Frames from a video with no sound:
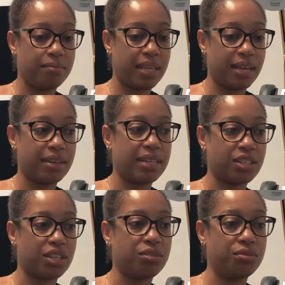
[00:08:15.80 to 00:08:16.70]
there is
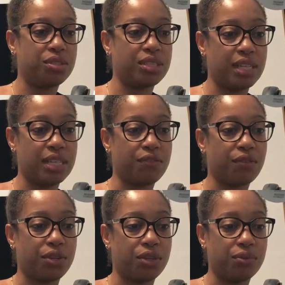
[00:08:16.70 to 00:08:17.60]
a huge need
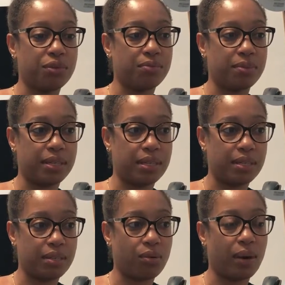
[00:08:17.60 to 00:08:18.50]
for you to
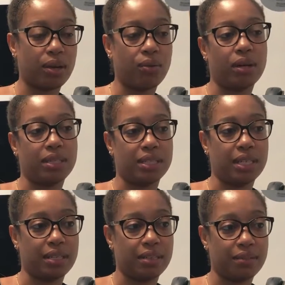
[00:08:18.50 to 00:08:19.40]
be quite
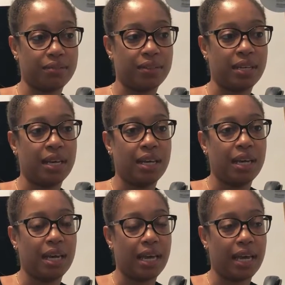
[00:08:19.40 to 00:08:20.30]
quantitative.
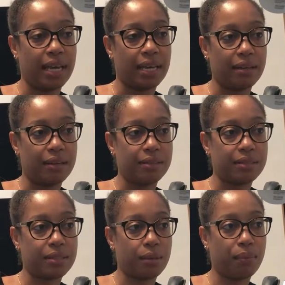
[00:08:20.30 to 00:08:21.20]
And
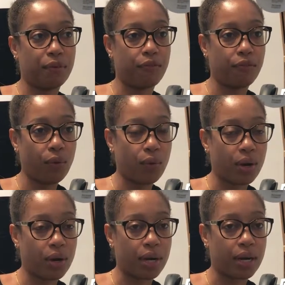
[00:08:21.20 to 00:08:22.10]

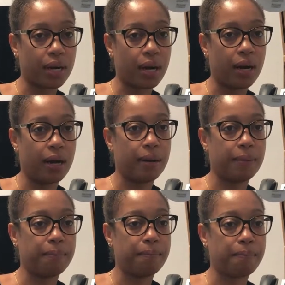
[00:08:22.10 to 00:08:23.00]
before,
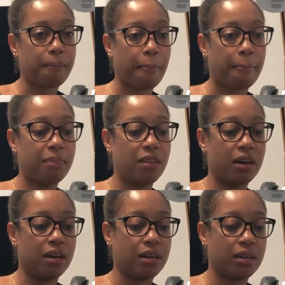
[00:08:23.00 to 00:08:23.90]

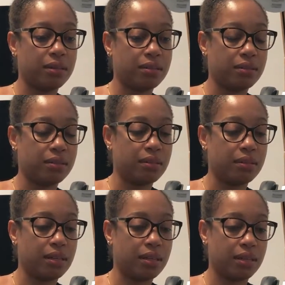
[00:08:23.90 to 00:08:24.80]
the
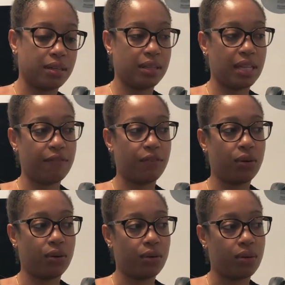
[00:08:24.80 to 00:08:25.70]

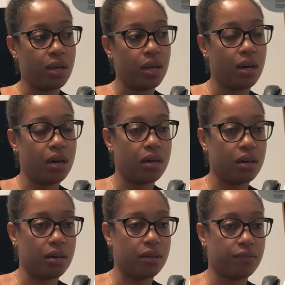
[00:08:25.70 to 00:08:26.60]
level
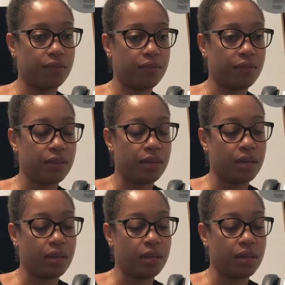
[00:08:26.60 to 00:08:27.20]
of